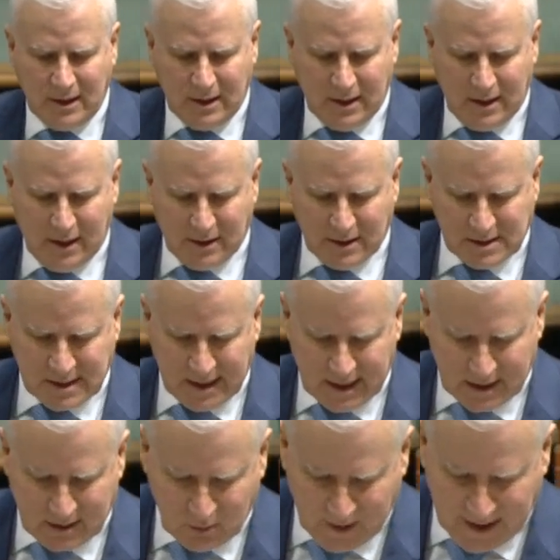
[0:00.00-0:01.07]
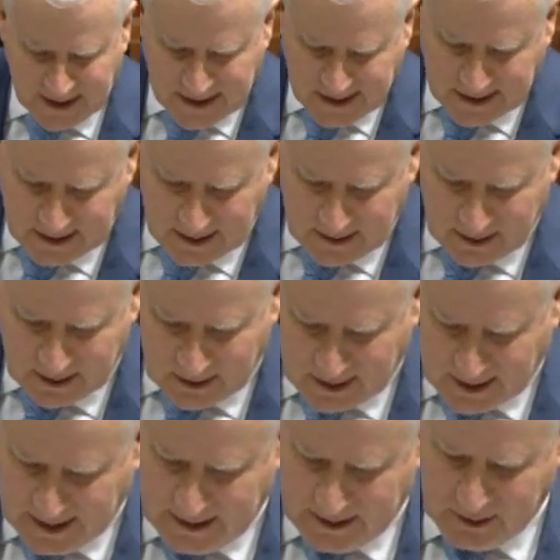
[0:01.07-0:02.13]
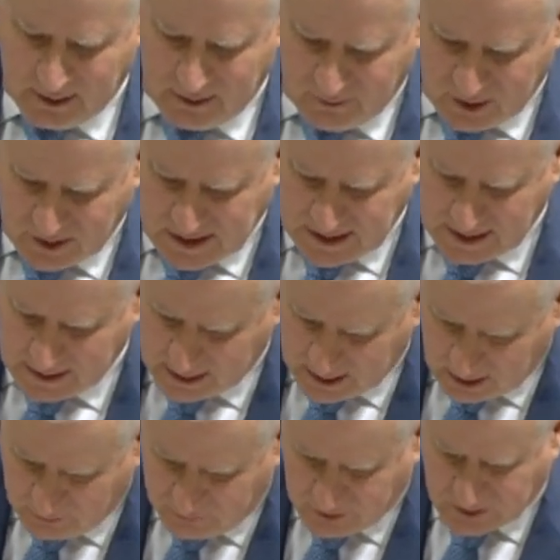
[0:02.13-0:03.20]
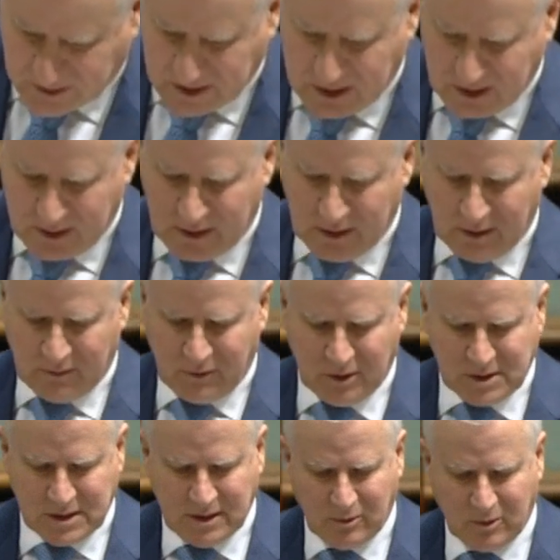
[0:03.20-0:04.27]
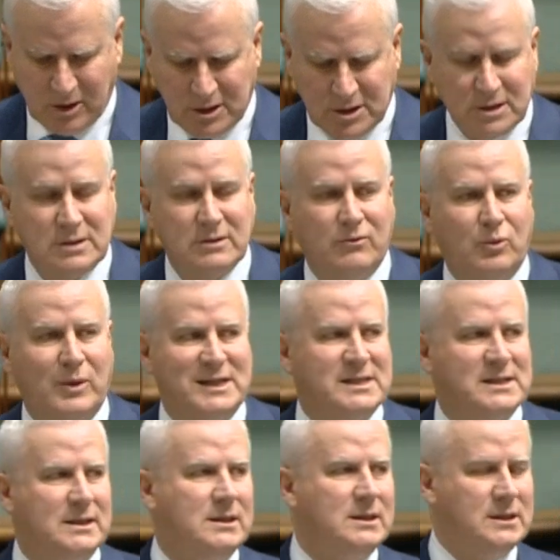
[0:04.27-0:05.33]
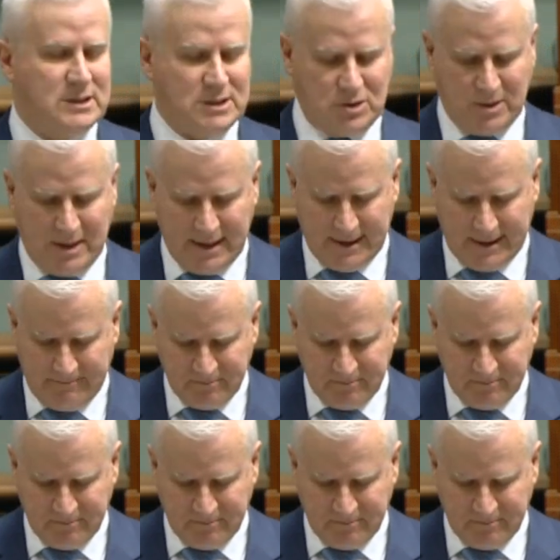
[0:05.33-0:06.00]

in the south-west, Edith Cowan University, and Goldfields, Curtin University regions of Western Australia.